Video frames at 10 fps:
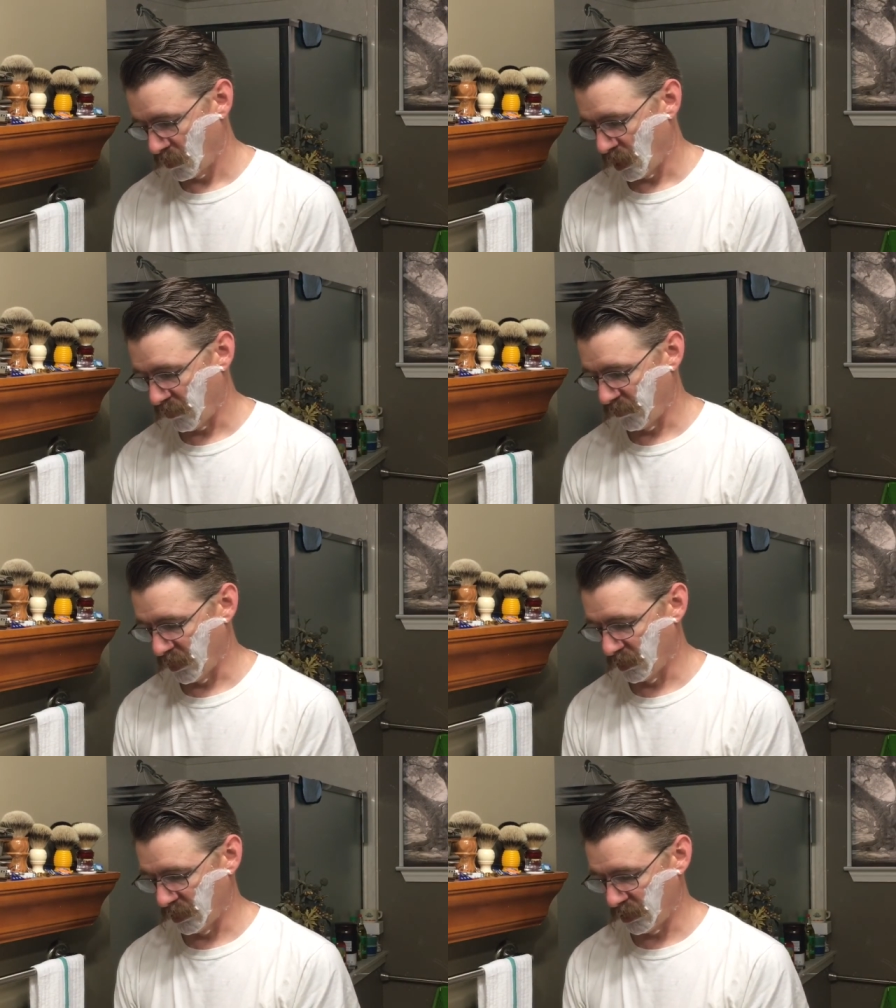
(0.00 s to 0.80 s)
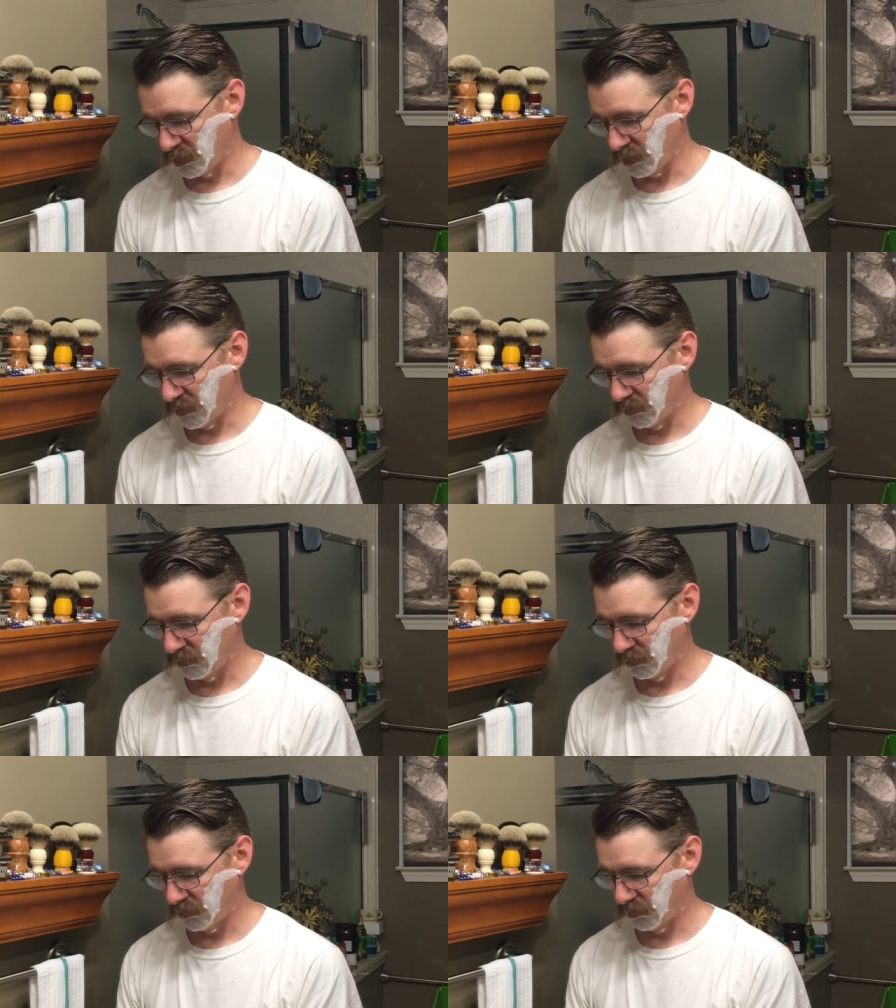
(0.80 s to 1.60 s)
I found that
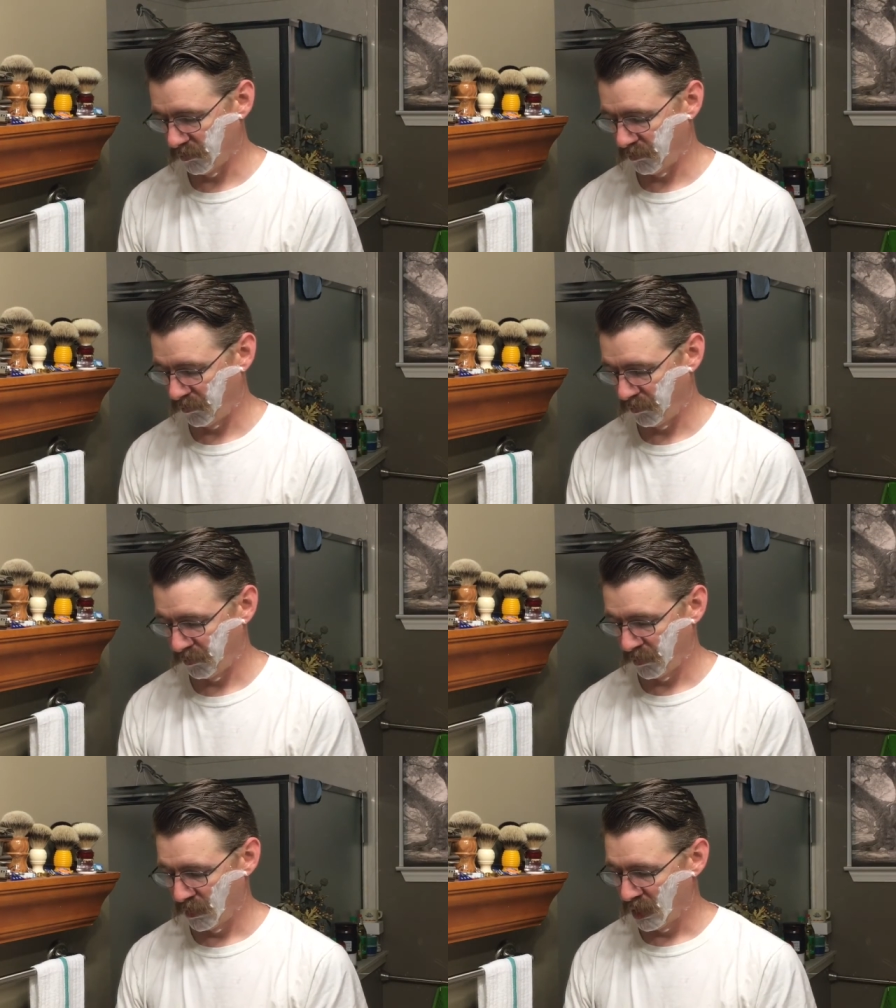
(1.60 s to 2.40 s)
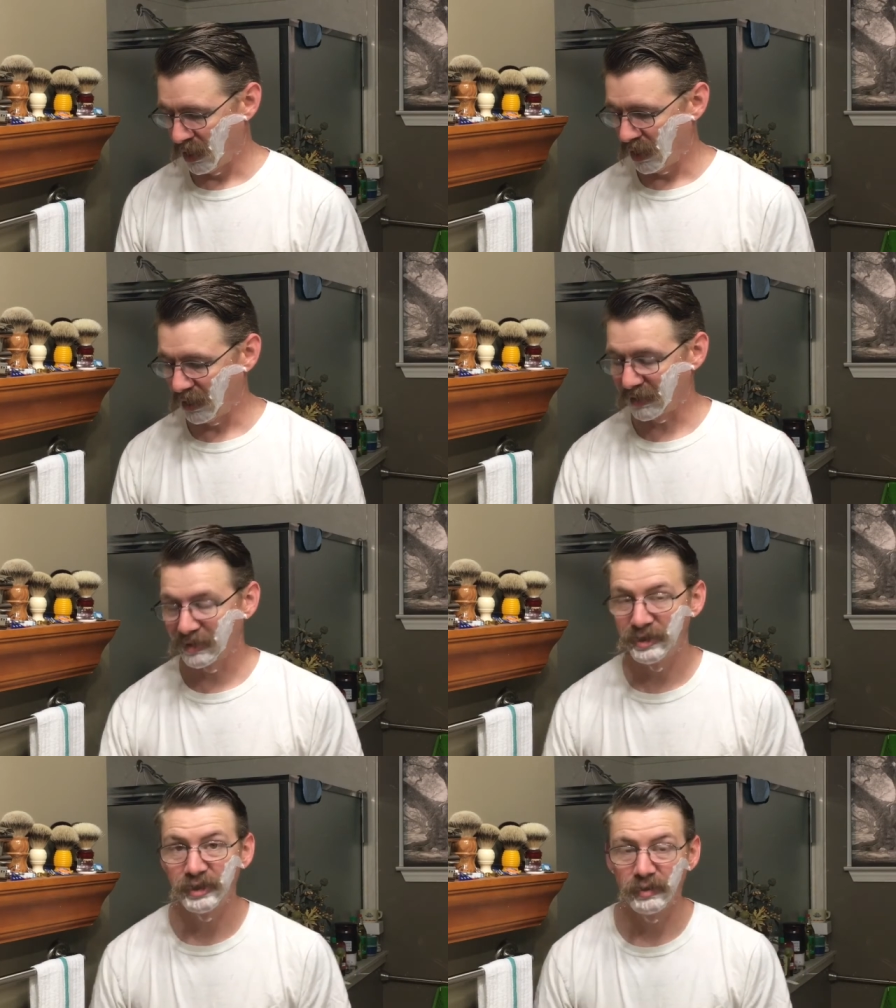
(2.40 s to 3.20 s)
I like the
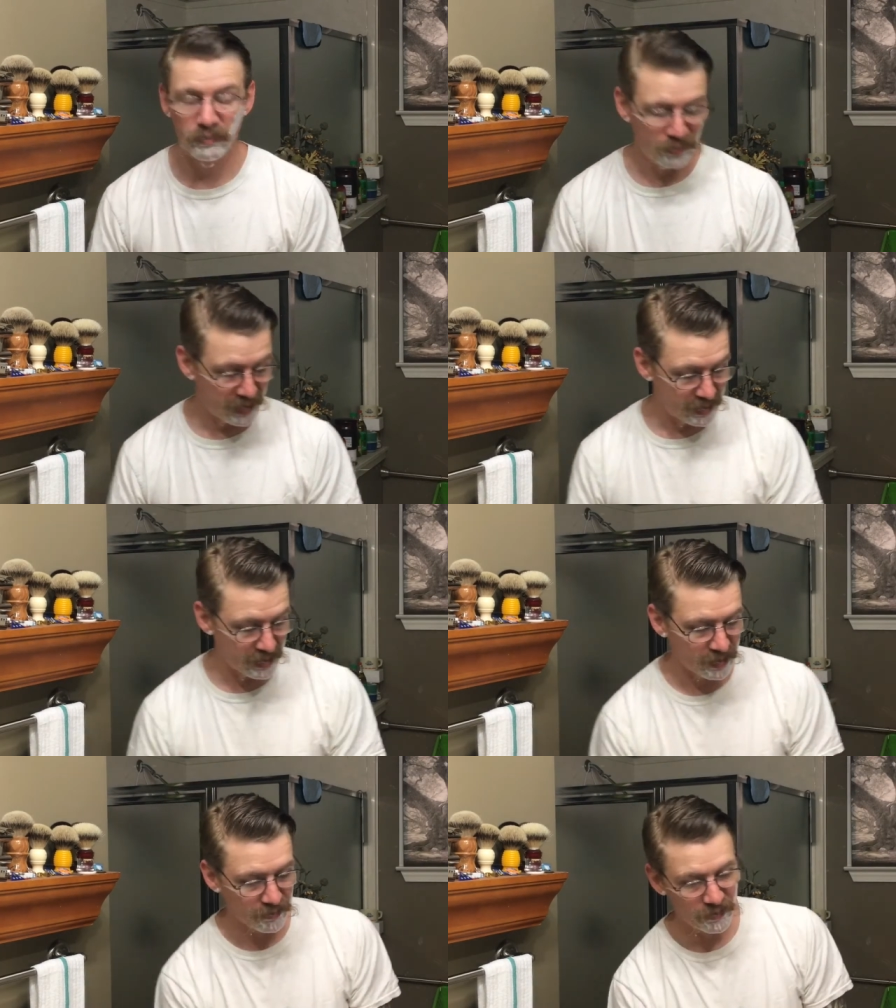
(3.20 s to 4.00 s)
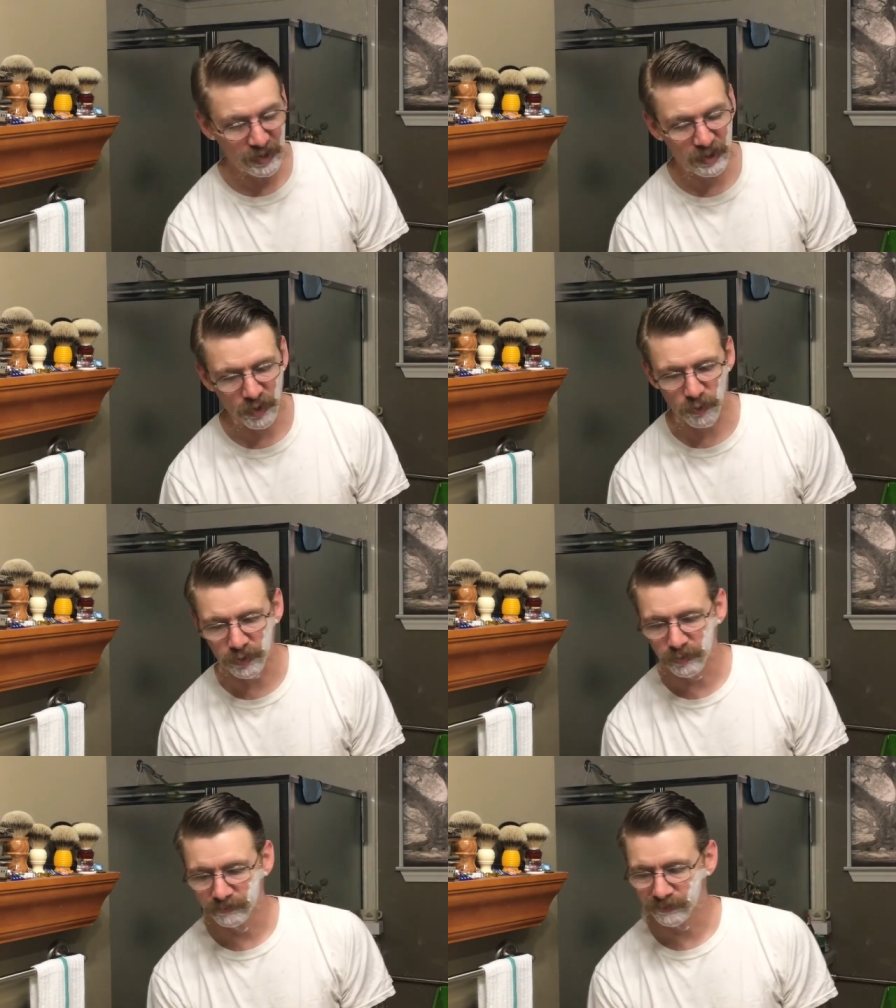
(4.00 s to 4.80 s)
Jim PTFE coated.